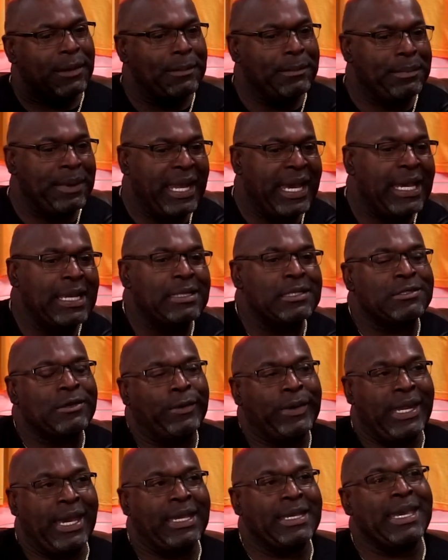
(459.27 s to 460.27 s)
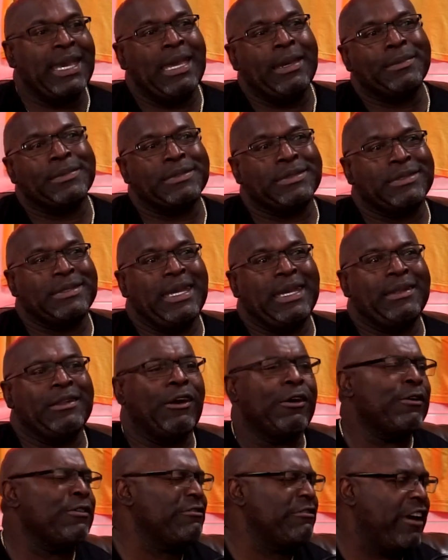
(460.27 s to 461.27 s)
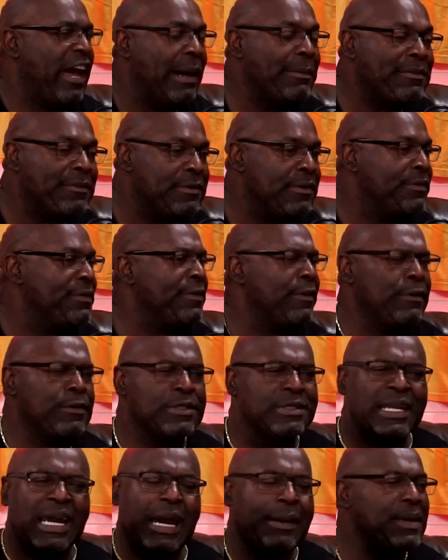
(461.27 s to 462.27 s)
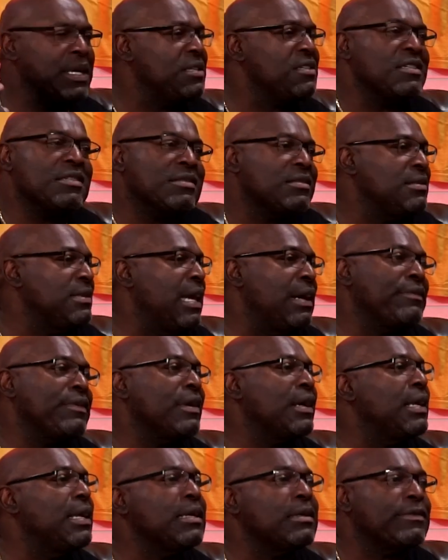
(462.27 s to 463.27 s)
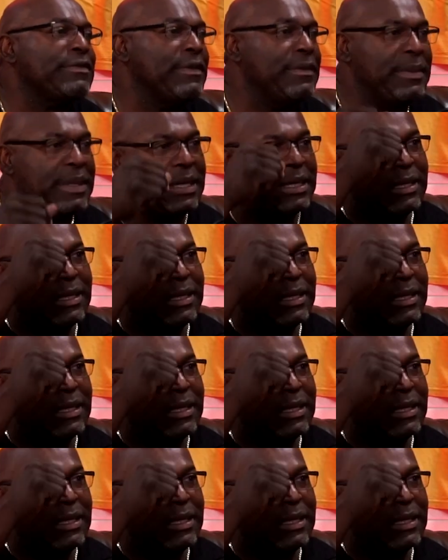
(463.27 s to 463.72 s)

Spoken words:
blend. So when I came and heard rap for the first time, it just never clicked for me.